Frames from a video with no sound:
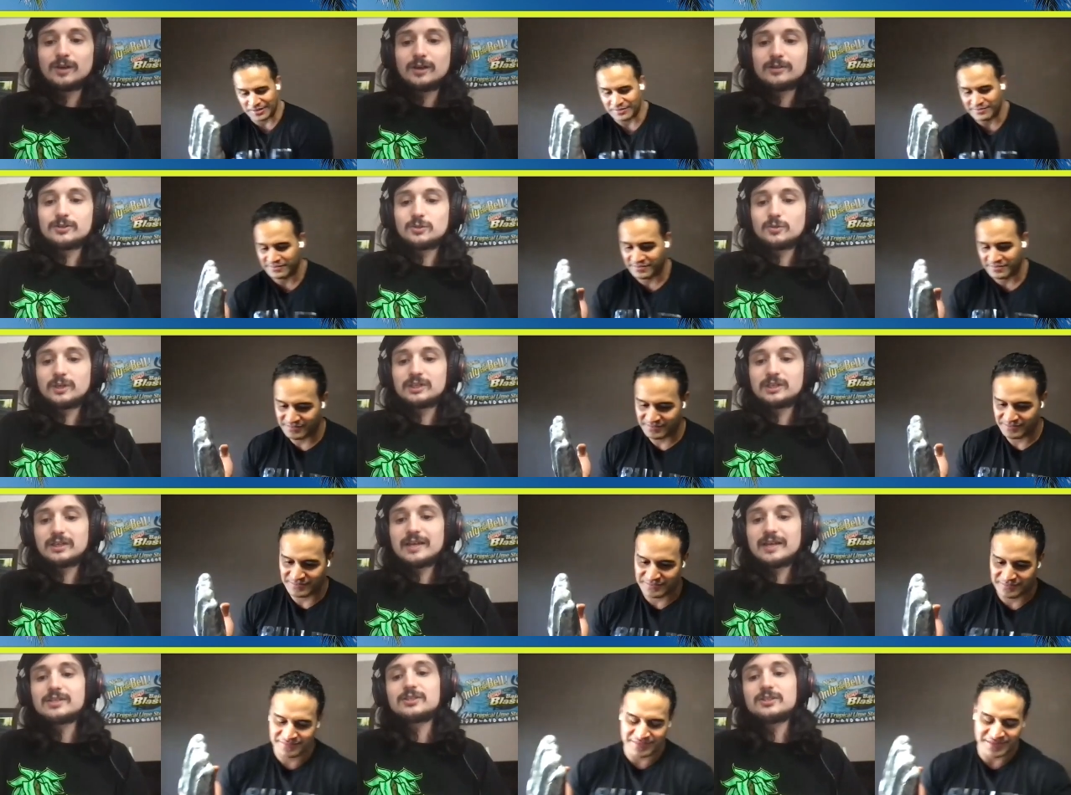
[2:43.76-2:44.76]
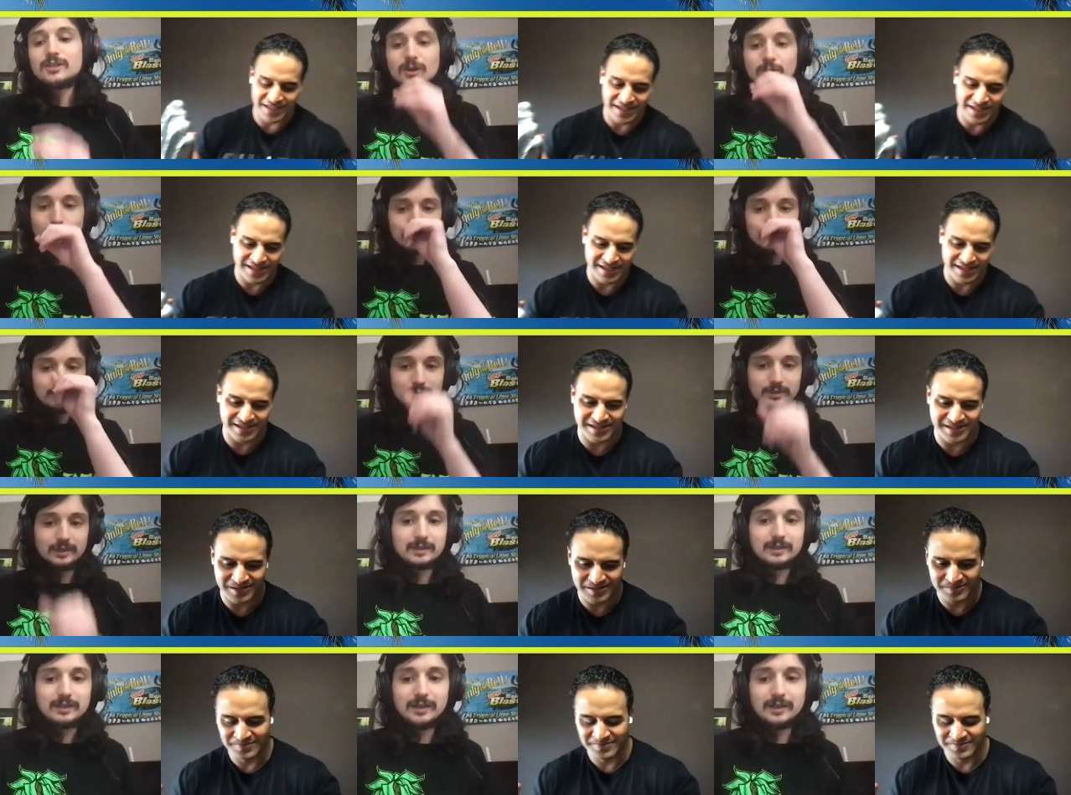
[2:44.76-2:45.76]
Speaker 1: on Twitch. Let us know what you
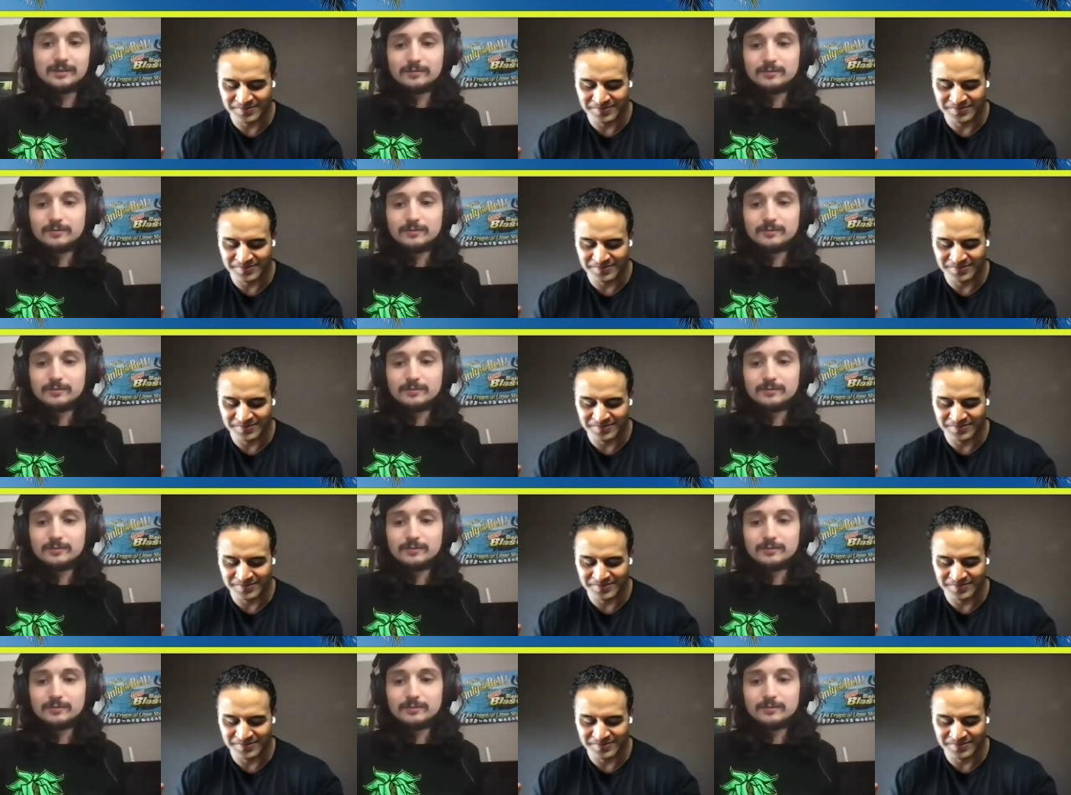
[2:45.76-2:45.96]
think the Iron